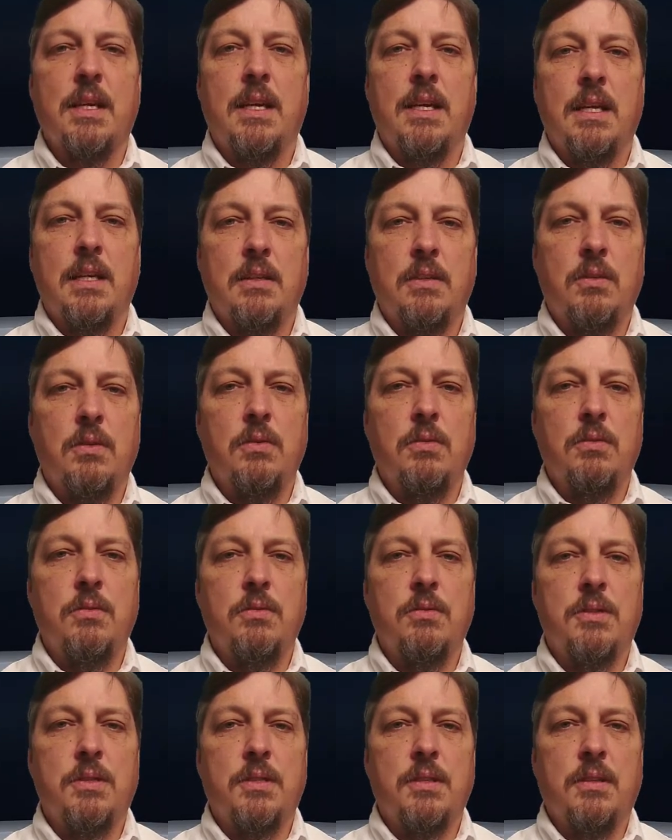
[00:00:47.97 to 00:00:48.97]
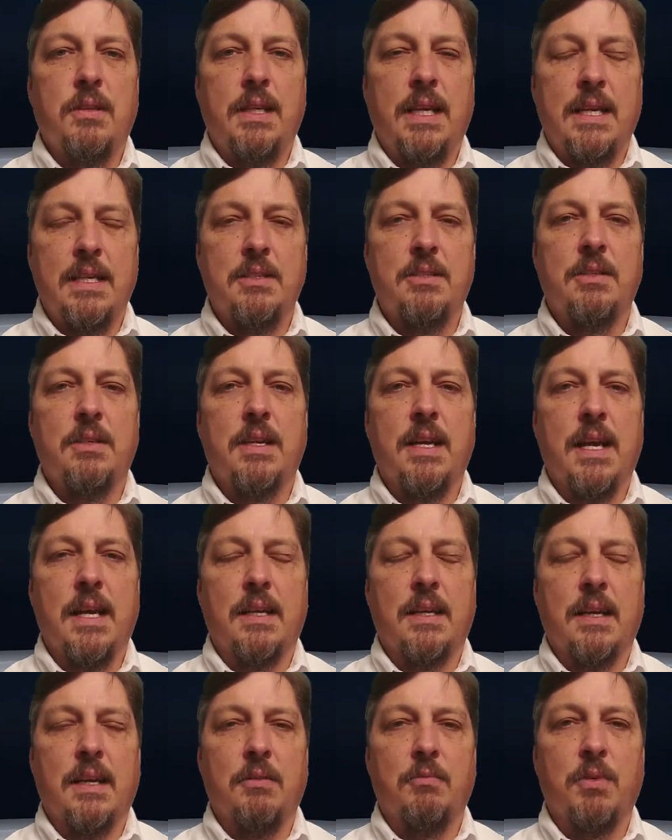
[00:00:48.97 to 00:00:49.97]
use the
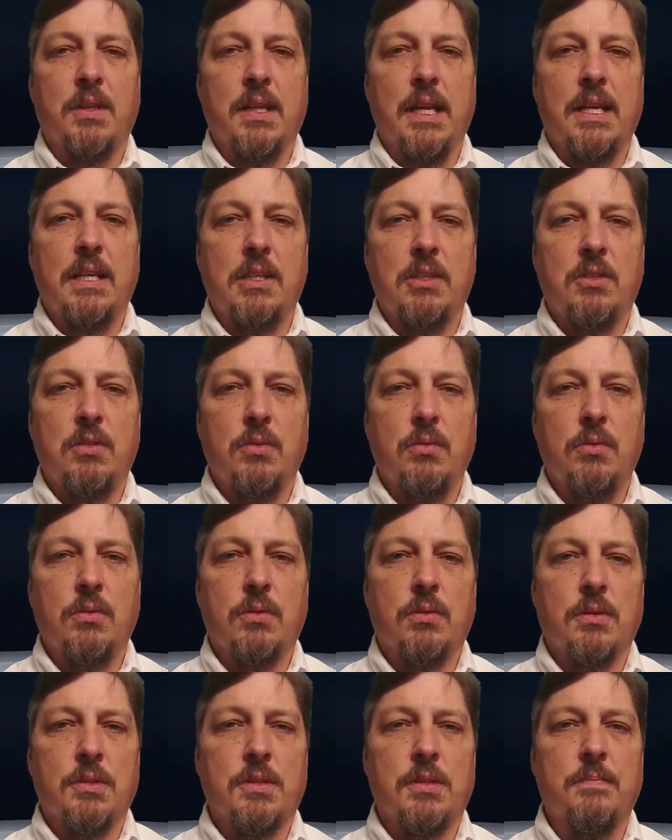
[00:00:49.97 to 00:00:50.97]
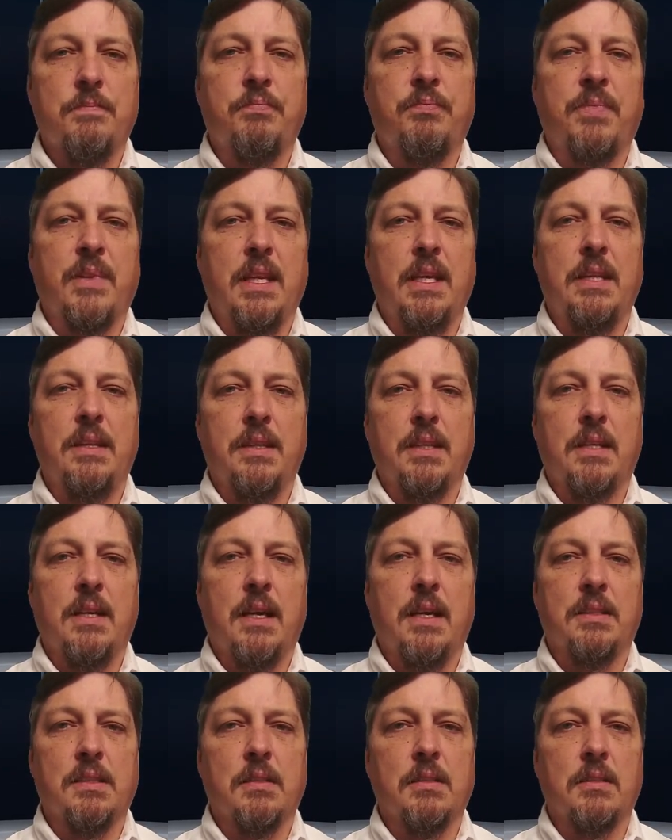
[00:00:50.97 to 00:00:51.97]
internet and related tools in the
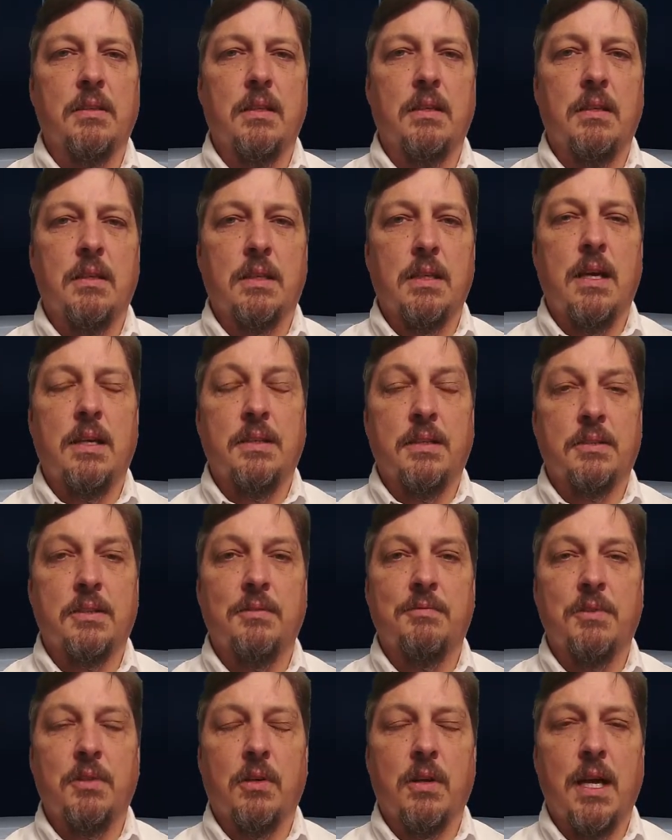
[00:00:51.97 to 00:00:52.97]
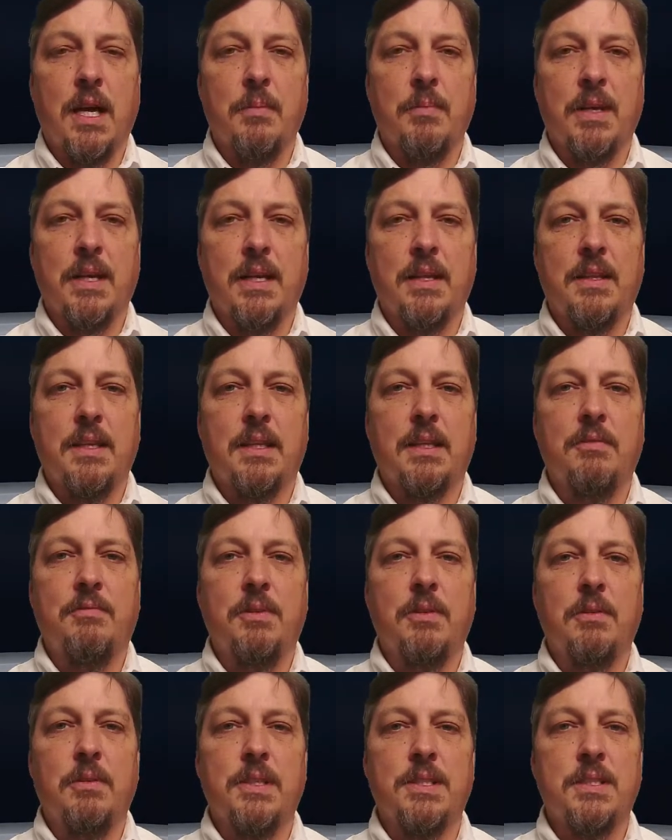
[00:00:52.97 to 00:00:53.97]
conduct of crime. And I think
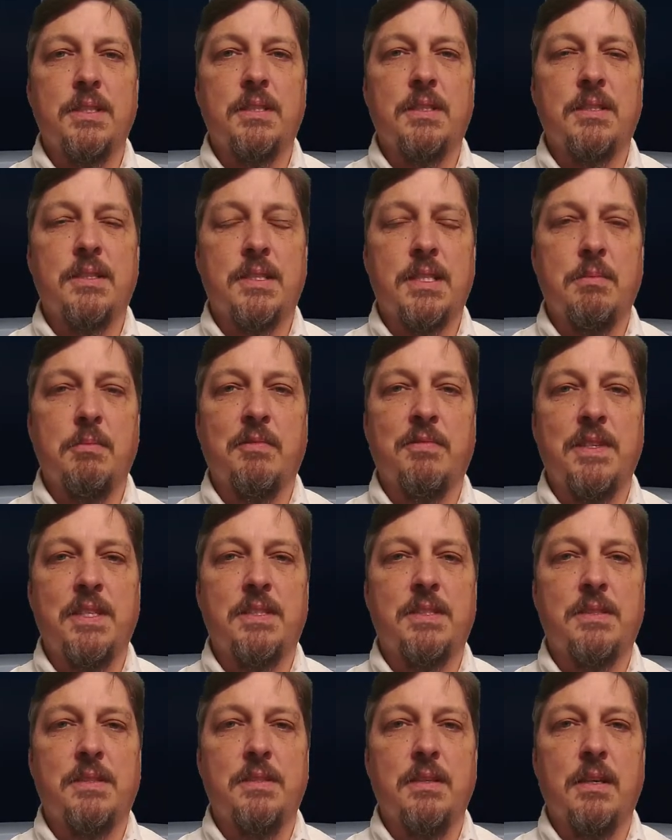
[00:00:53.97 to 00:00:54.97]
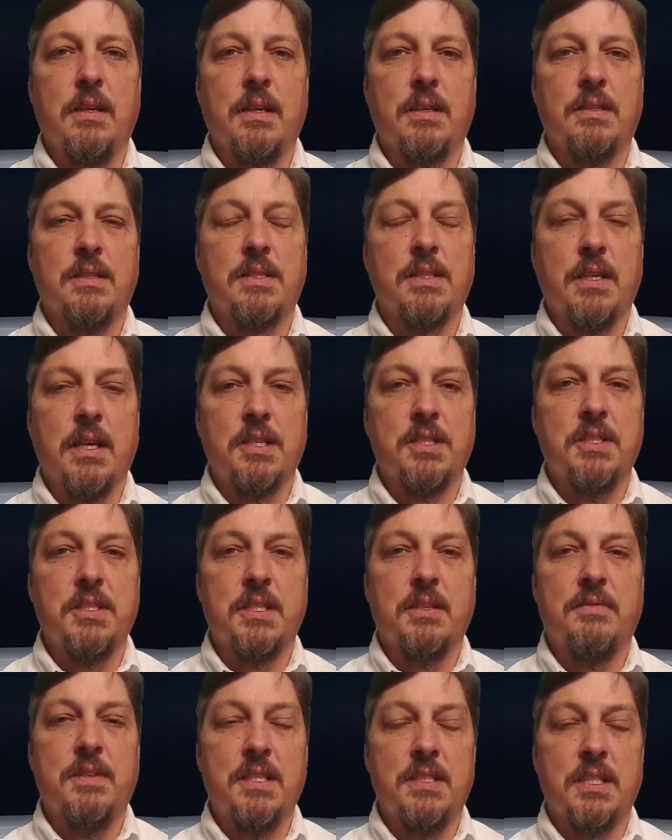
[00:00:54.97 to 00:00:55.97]
if you listen to some of his
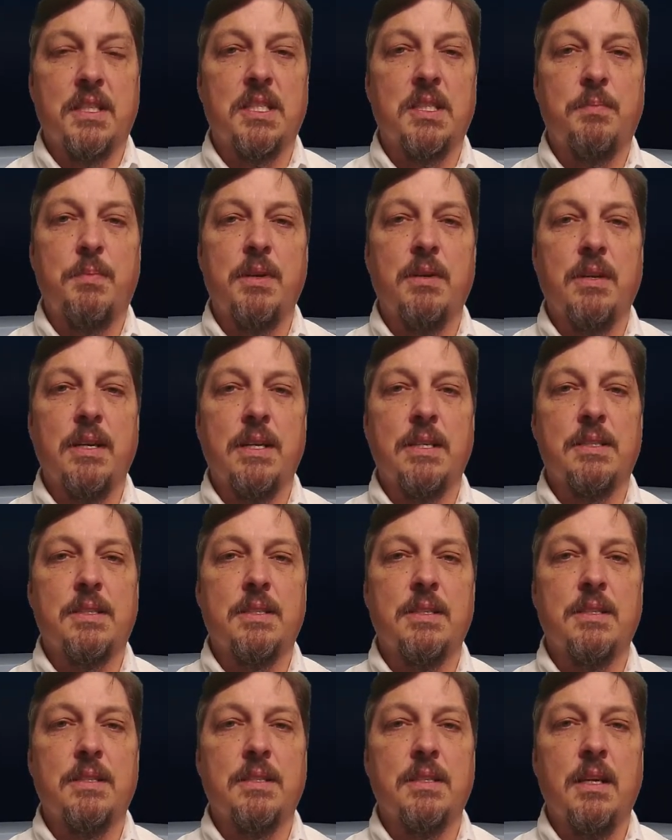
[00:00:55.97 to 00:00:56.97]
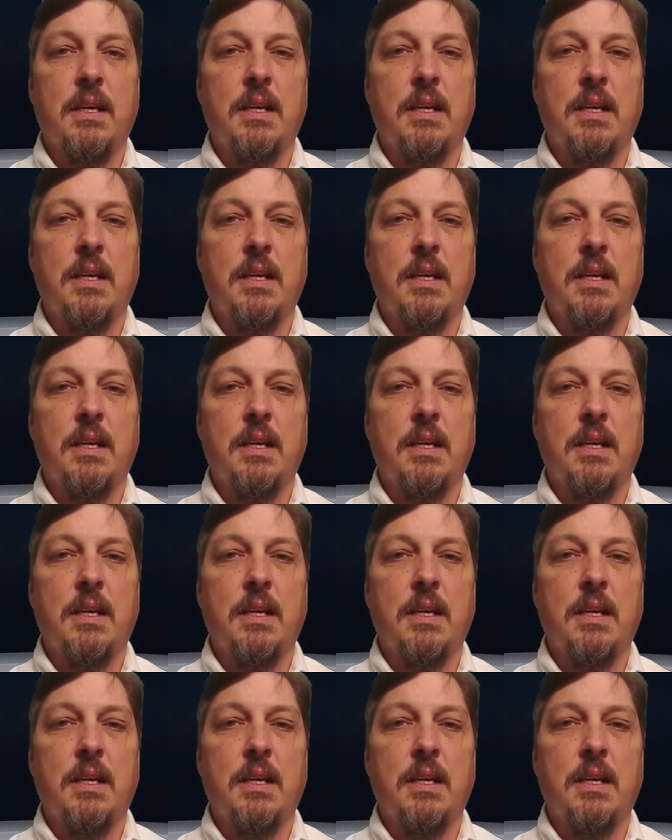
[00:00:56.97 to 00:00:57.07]
discussions of his experiences